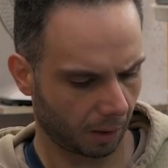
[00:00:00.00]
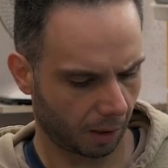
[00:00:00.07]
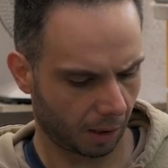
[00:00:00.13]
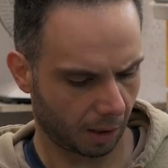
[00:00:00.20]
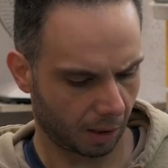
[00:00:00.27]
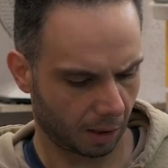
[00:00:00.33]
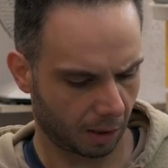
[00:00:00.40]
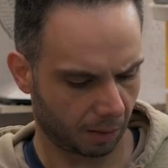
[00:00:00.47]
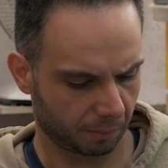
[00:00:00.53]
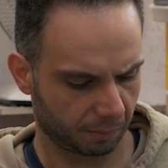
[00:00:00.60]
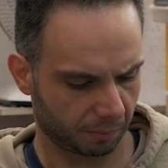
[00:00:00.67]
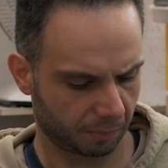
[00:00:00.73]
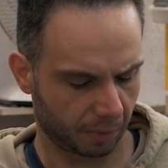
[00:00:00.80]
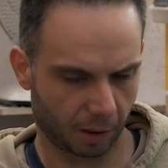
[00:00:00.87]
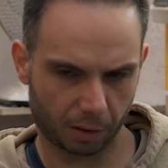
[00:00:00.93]

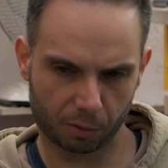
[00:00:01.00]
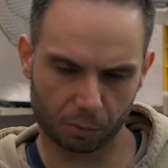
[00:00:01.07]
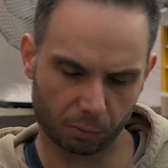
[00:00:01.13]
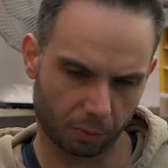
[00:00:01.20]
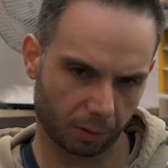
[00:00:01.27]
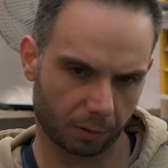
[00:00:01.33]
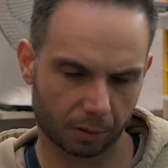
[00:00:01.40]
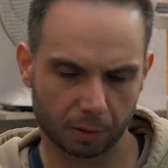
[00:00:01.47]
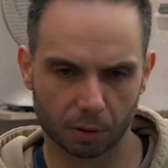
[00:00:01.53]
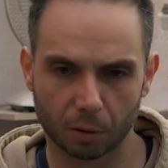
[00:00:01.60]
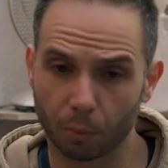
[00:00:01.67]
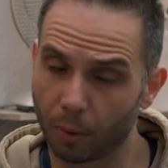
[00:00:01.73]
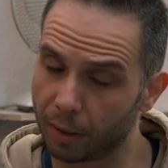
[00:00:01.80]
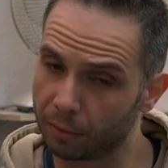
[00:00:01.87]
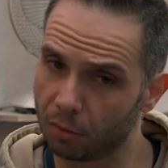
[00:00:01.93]
It was
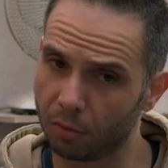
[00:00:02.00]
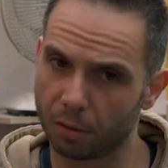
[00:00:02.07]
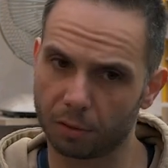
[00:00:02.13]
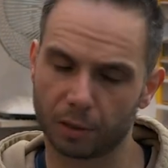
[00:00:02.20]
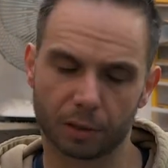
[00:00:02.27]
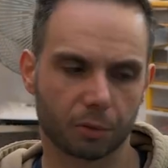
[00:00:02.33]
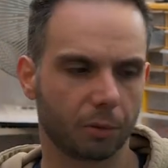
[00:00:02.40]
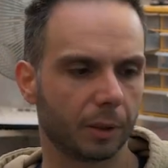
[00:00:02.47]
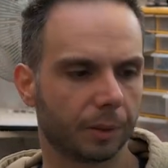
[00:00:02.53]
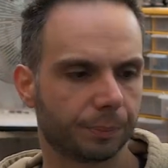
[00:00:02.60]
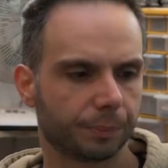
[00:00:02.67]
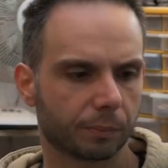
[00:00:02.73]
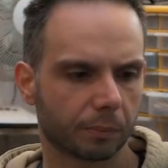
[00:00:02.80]
quite odd, actually.